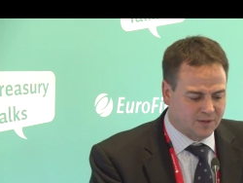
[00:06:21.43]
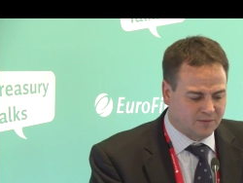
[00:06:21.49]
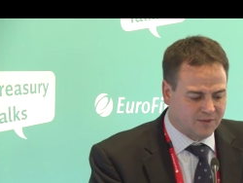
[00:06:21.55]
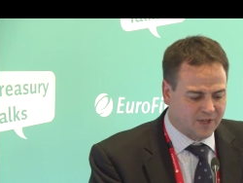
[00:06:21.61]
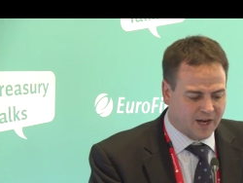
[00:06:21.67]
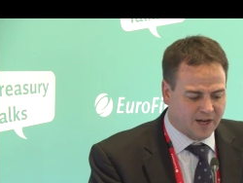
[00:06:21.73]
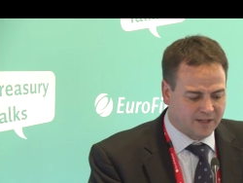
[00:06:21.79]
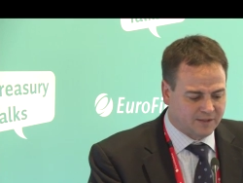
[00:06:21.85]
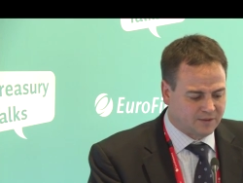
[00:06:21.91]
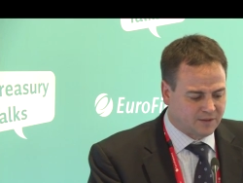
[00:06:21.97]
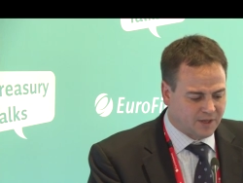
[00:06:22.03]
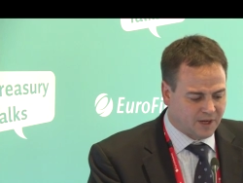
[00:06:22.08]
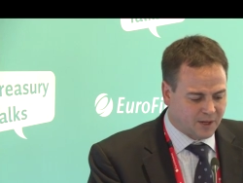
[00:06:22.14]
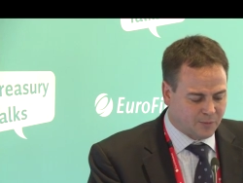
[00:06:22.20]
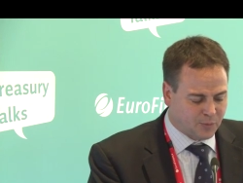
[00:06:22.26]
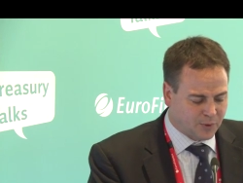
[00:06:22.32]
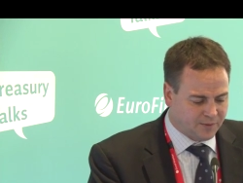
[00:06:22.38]
have not
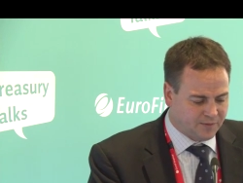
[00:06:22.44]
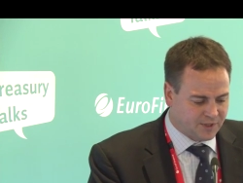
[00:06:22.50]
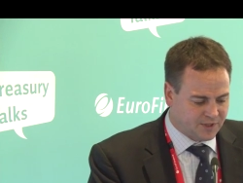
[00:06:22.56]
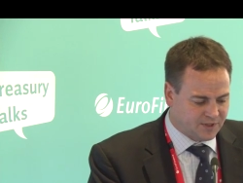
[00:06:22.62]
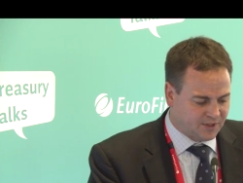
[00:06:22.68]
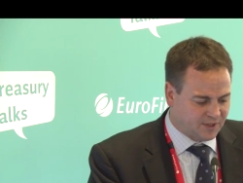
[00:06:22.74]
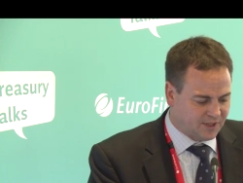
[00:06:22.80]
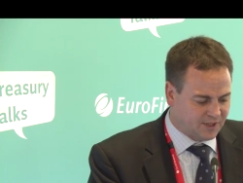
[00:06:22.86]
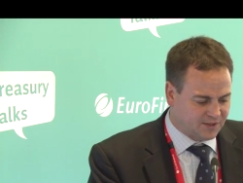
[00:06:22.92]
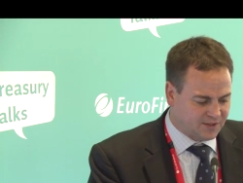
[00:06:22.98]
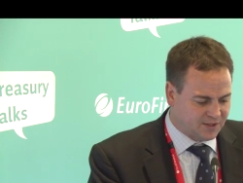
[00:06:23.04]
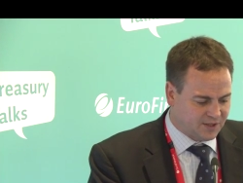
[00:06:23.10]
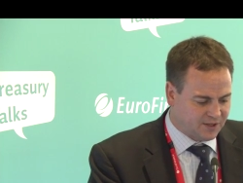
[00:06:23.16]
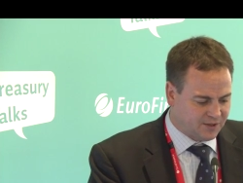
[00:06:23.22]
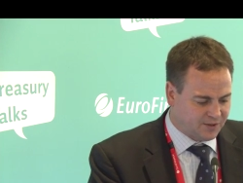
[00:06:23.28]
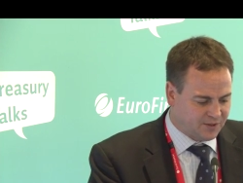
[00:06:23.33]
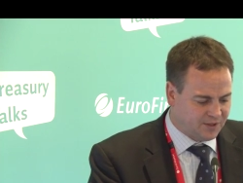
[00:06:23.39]
previously
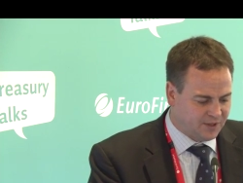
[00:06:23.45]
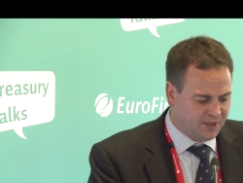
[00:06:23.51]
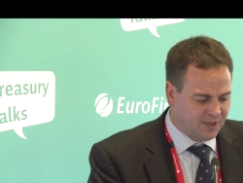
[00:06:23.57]
considered,